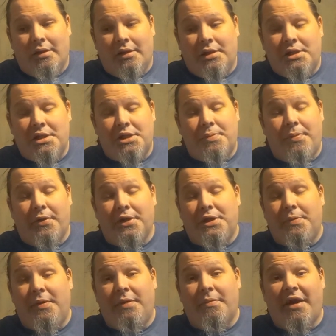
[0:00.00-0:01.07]
This is
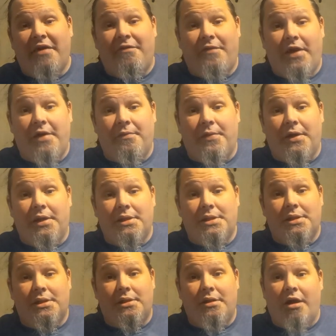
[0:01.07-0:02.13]
supposed to be my
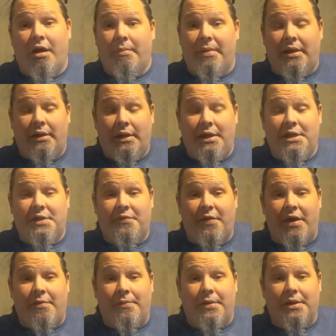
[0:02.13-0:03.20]
favorites, not my least
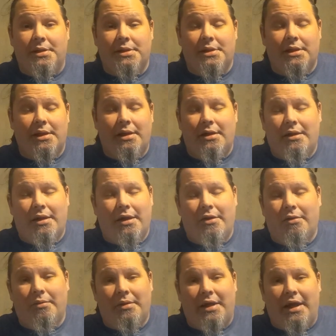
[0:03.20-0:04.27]
favorites, and I
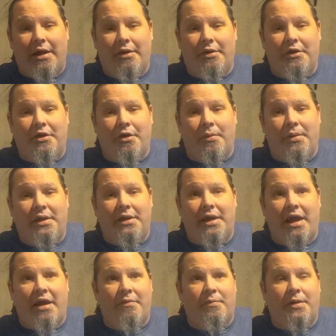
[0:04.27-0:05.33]
don't care to go
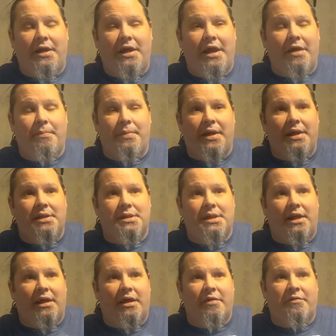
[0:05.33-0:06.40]
into every campaign
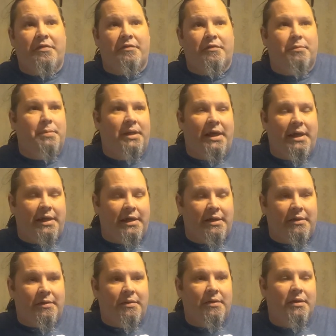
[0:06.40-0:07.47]
setting I've ever played
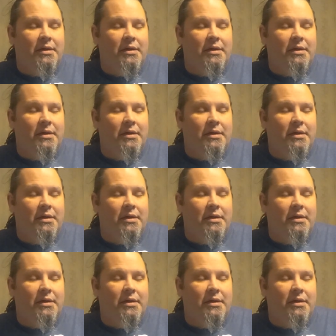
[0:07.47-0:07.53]
in.